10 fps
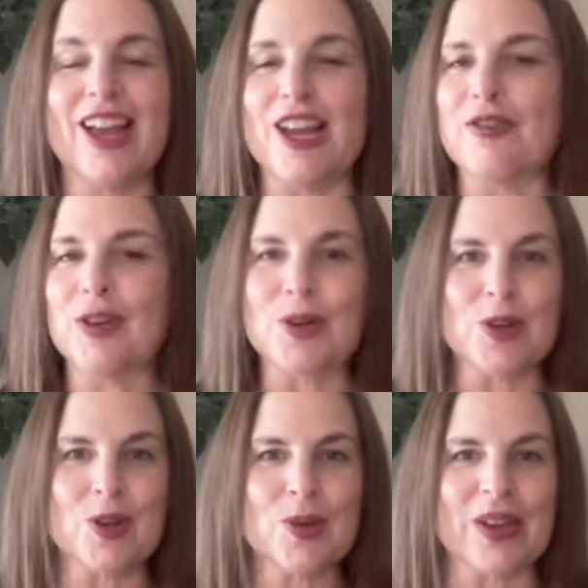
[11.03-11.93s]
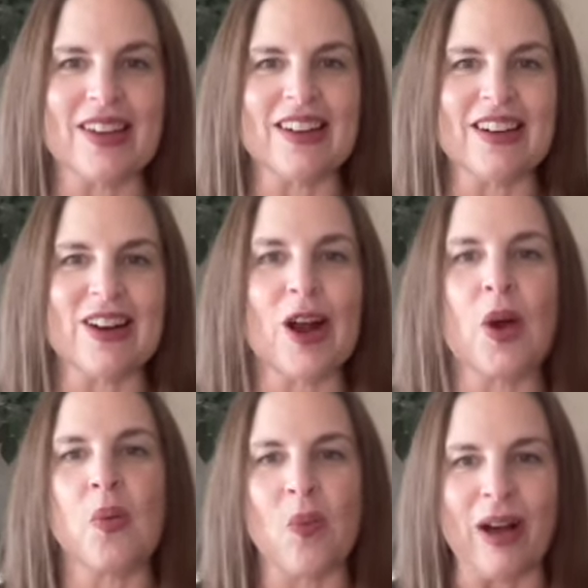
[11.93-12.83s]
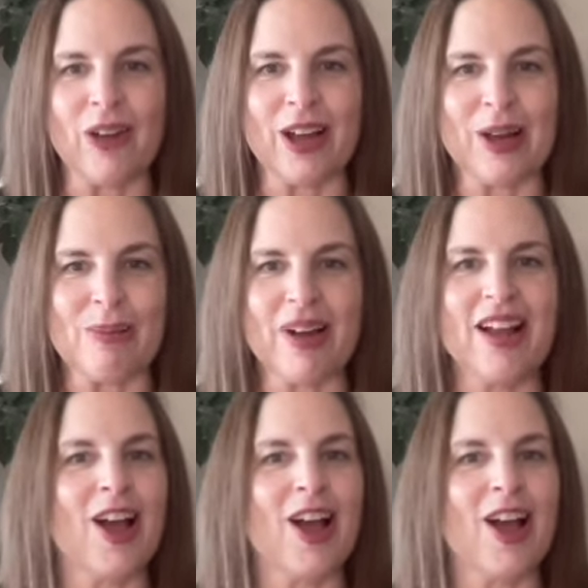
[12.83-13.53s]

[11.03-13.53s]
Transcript: If you're new here, welcome.